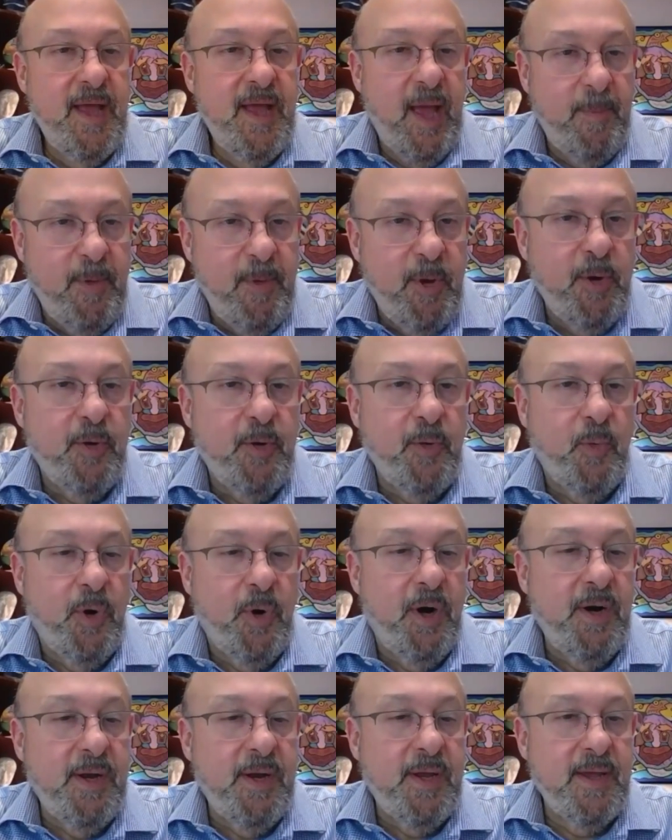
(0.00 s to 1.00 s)
I'm here to
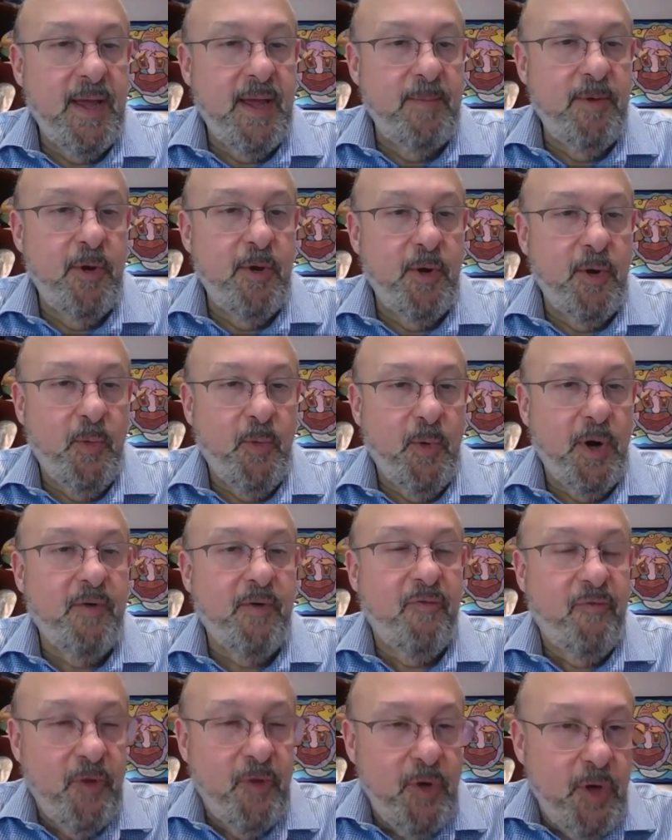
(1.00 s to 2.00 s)
work. I'm here to work
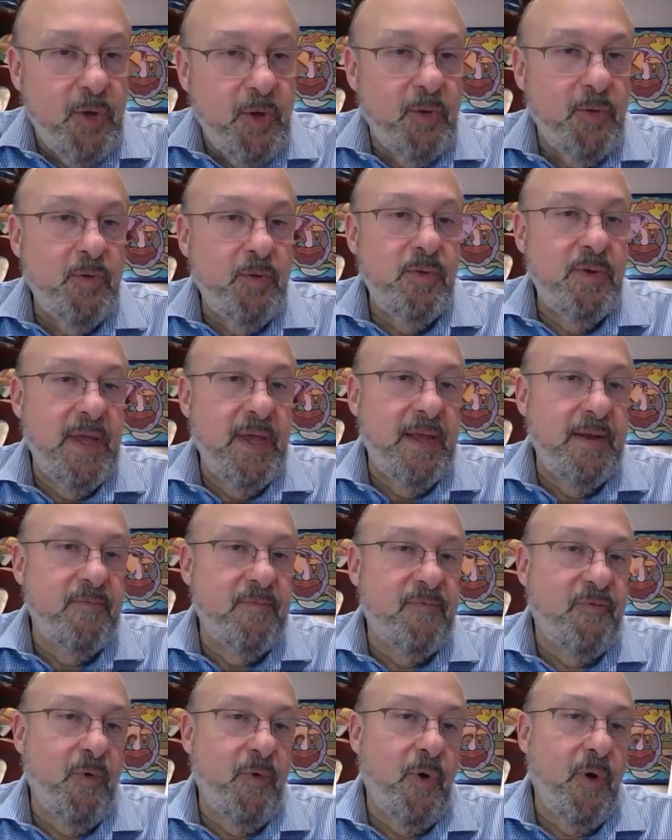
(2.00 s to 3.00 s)
for you
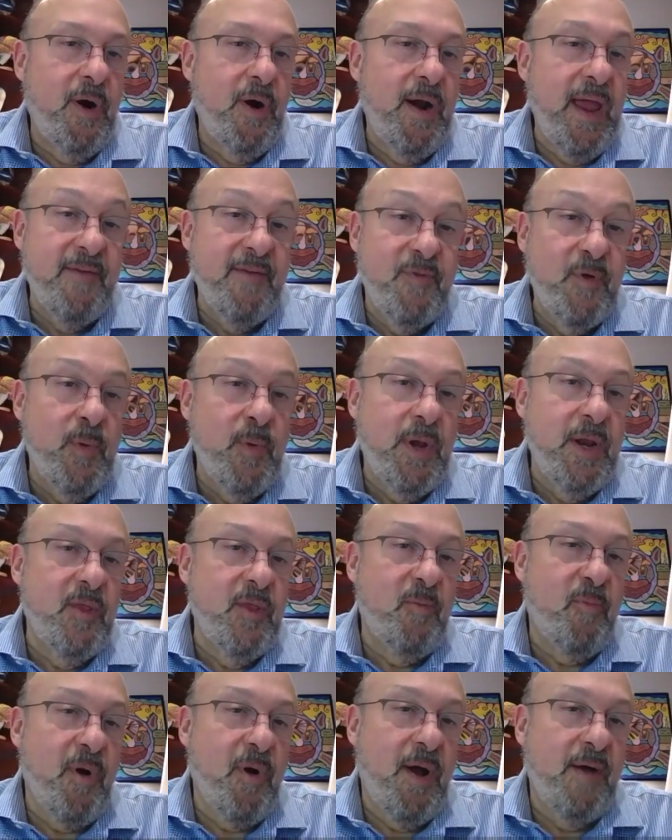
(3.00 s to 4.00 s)
and for everyone in
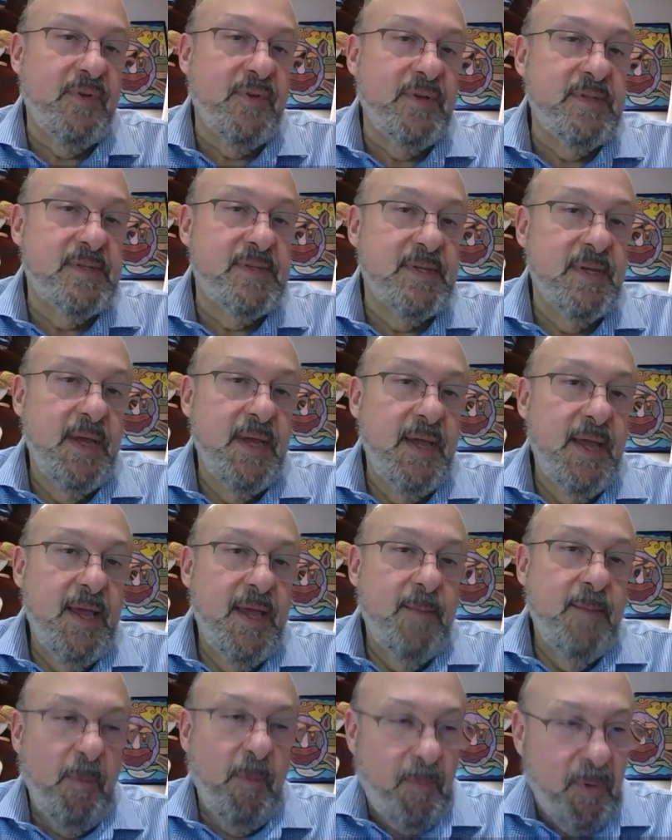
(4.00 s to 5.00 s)
the province.
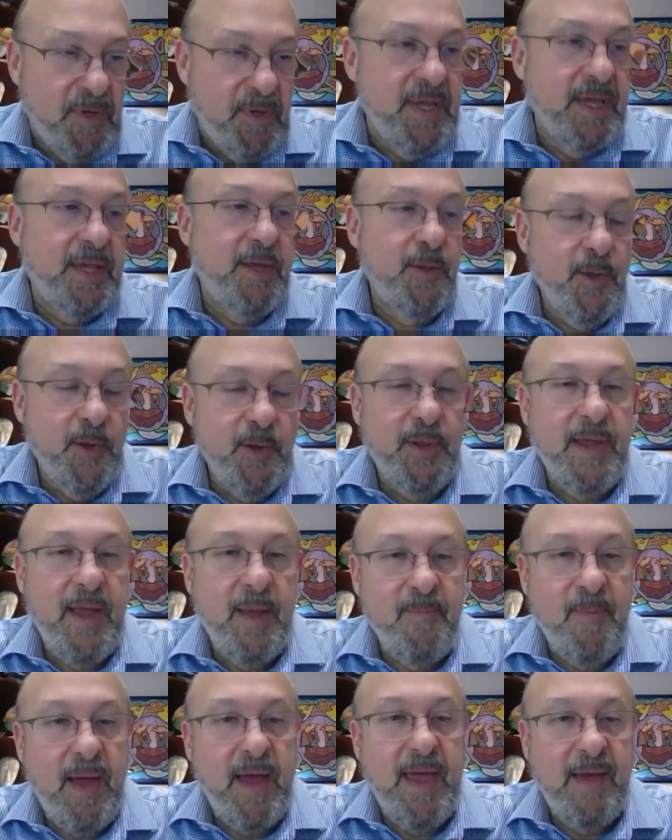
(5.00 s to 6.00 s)
But particularly,
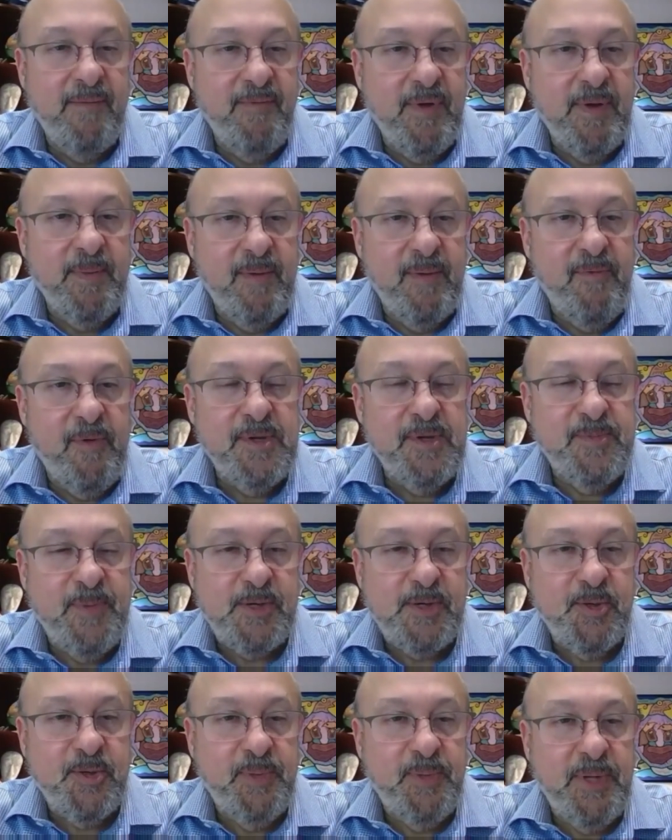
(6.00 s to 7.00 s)
I have a very
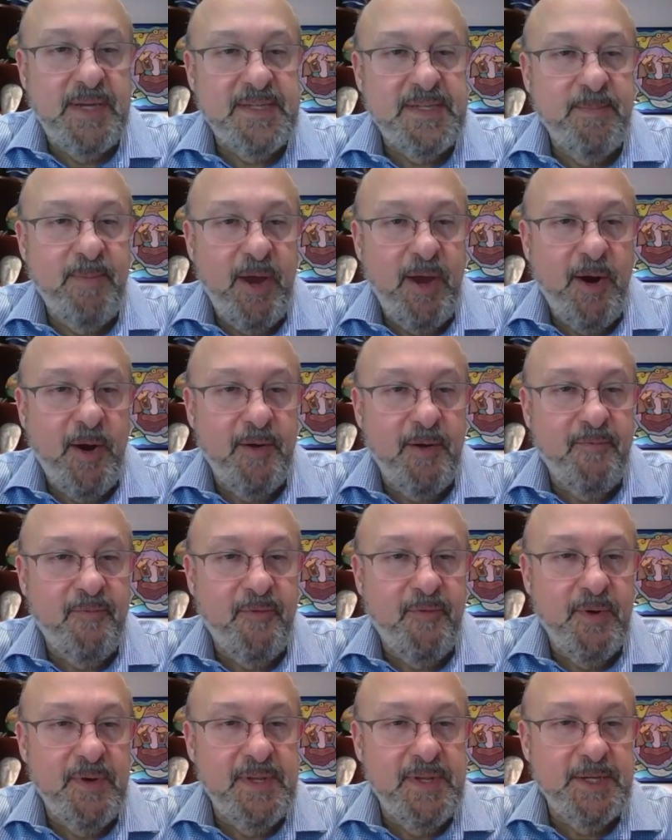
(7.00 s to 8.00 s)
special place in my heart
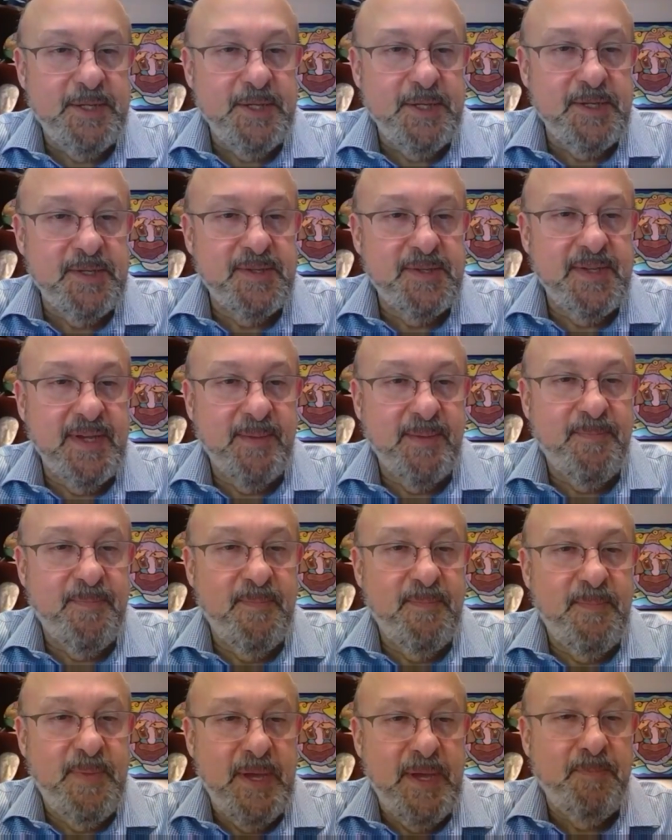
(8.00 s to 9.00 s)
for Indigenous
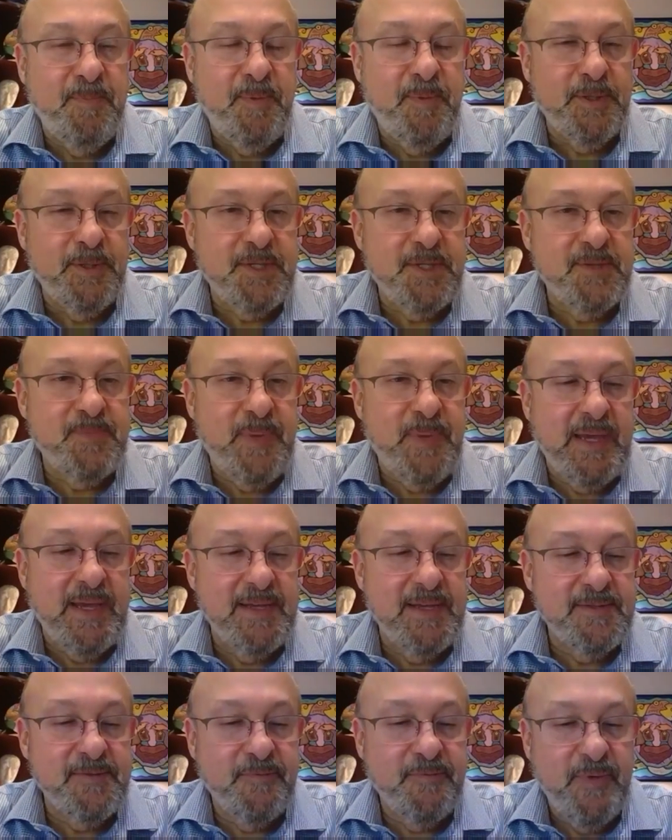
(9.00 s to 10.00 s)
people, just
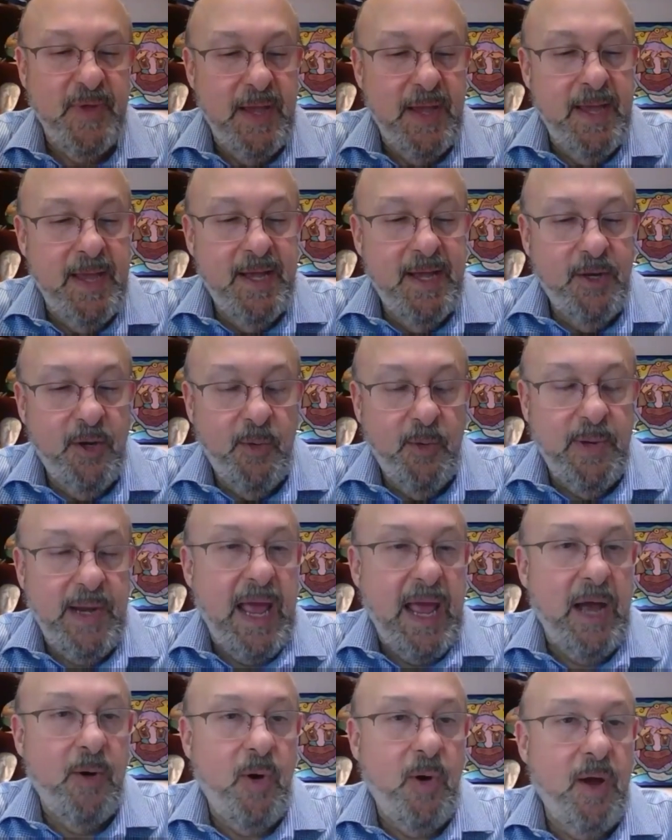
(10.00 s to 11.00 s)
because of knowing
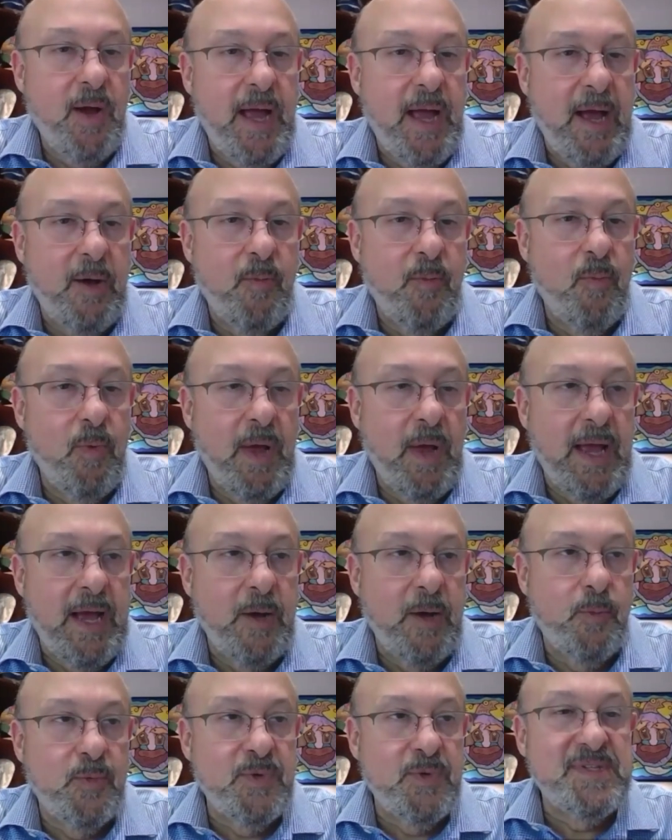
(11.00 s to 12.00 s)

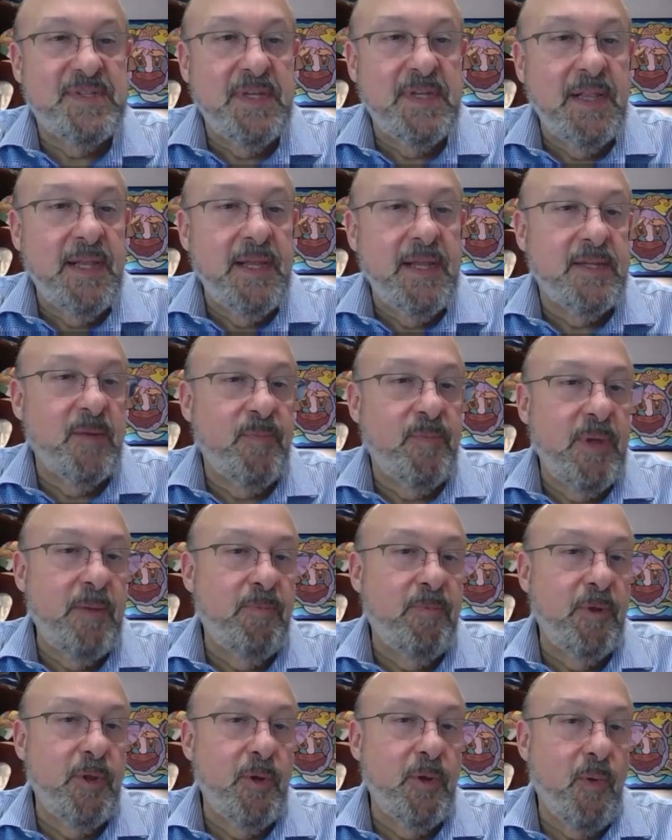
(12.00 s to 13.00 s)
how resilient the
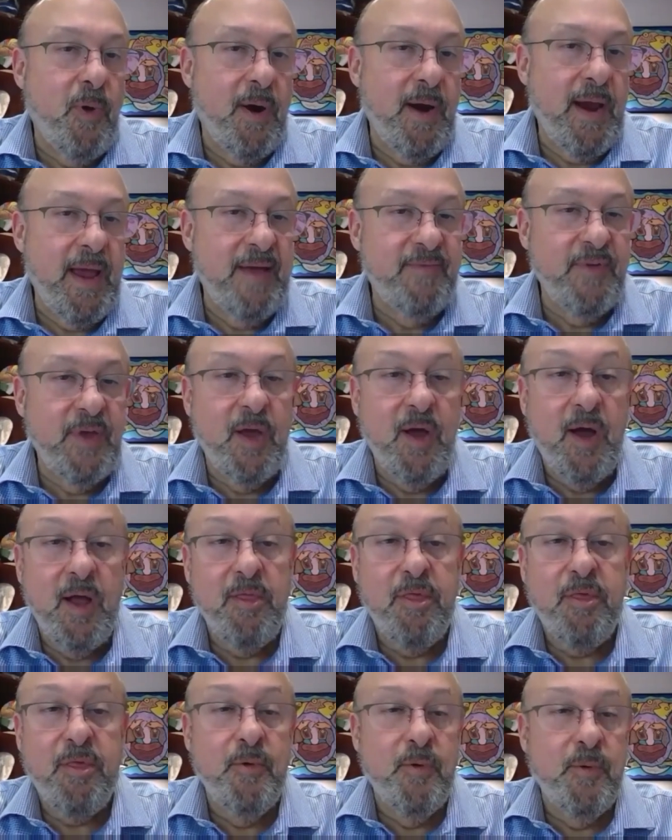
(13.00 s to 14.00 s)
people you are, having
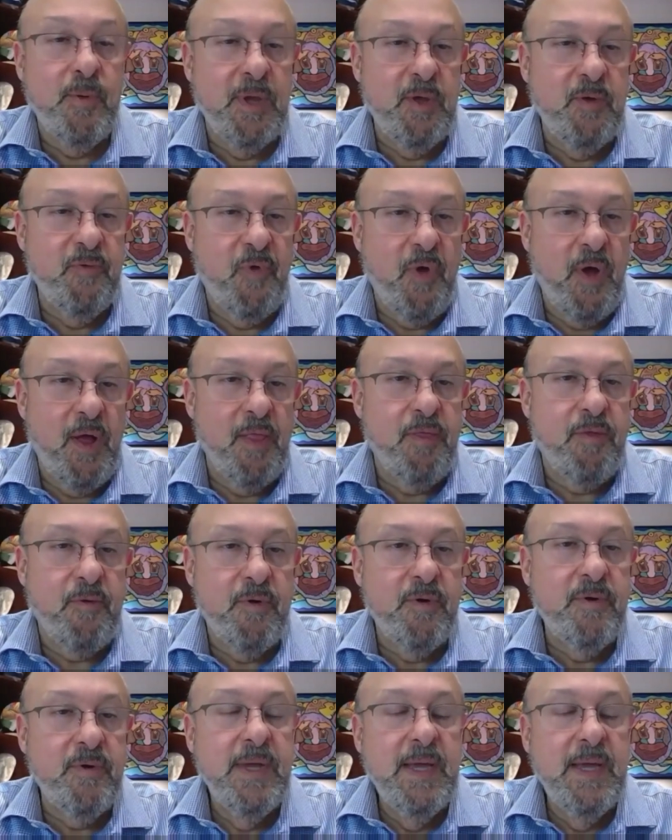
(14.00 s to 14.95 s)
gone through what you've gone through.